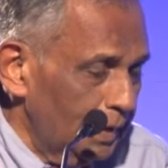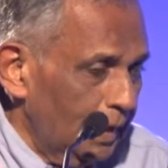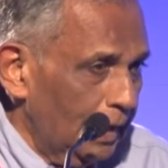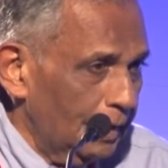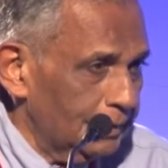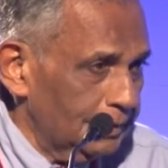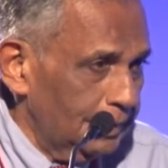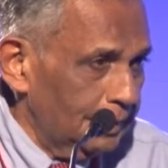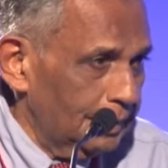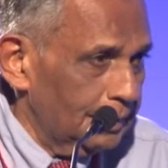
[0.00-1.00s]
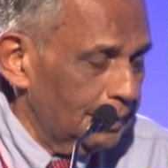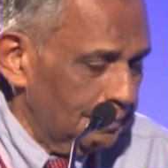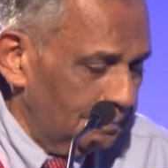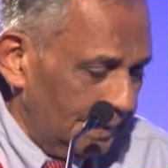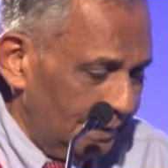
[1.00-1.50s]
And the
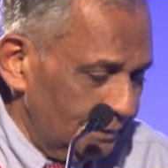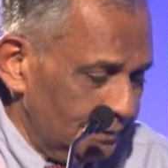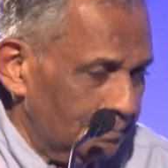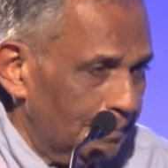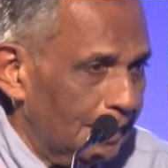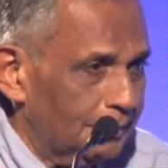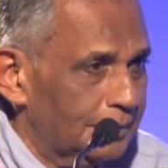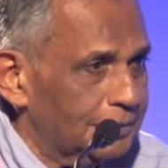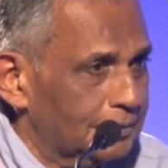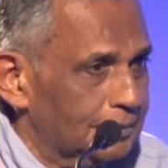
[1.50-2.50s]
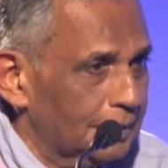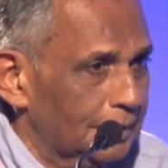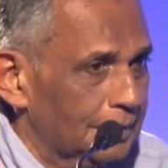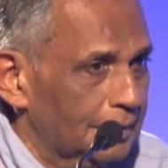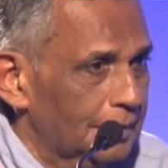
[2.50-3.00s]
means by which
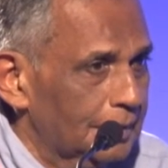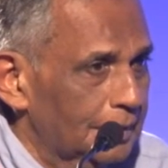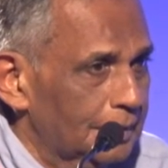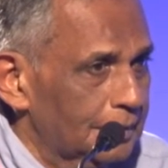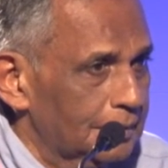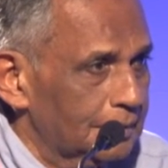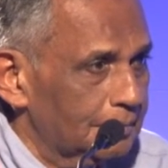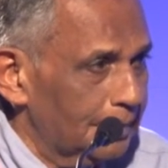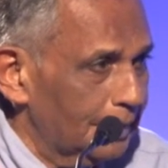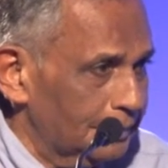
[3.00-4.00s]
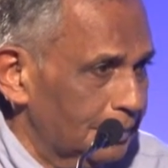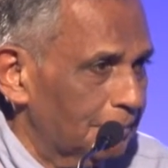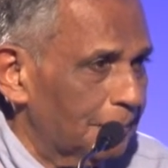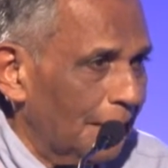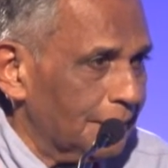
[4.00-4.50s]
the biggest
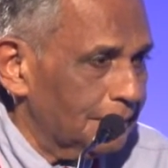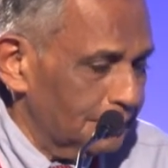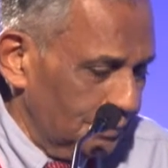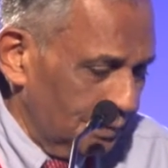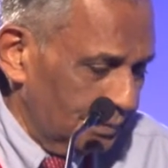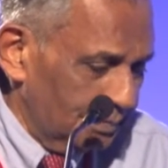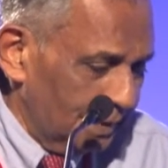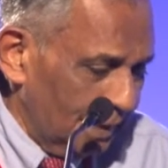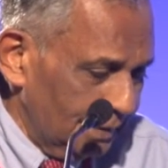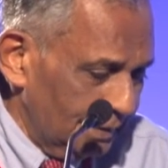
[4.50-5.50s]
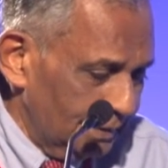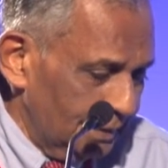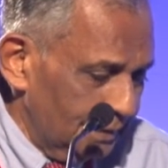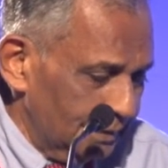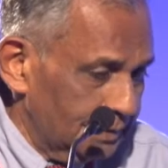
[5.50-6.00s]
impact is going to be done
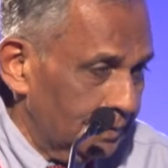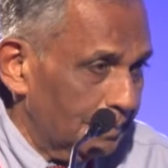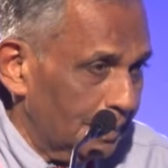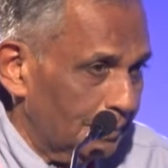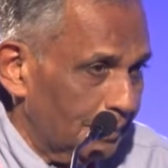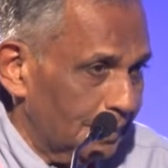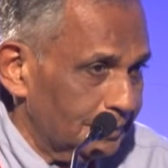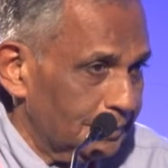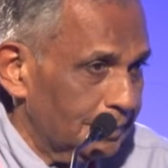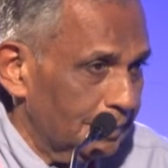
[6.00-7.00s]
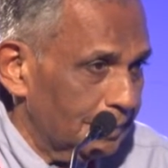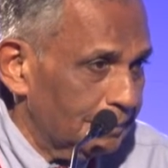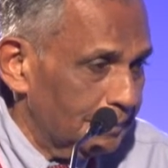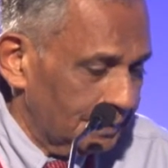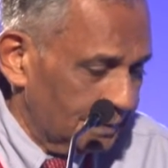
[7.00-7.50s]
is the megapolis
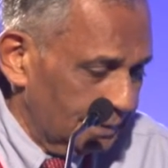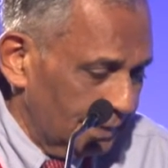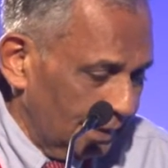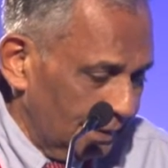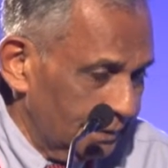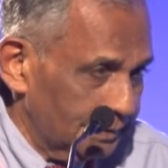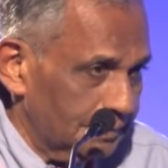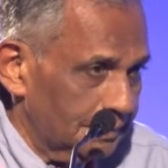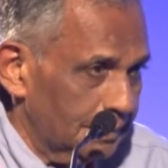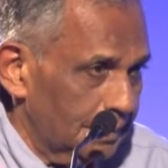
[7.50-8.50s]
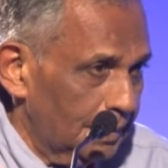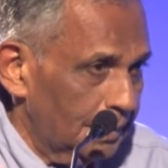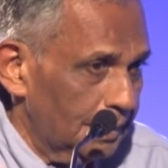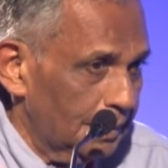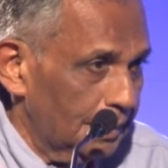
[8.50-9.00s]
development that is
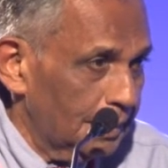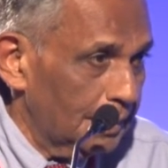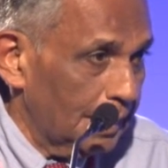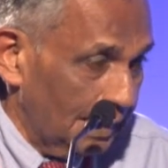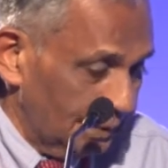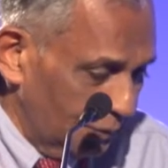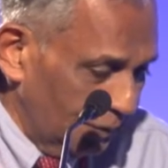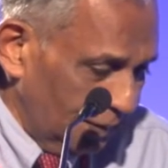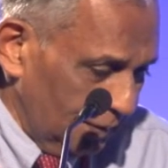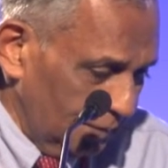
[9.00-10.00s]
underway.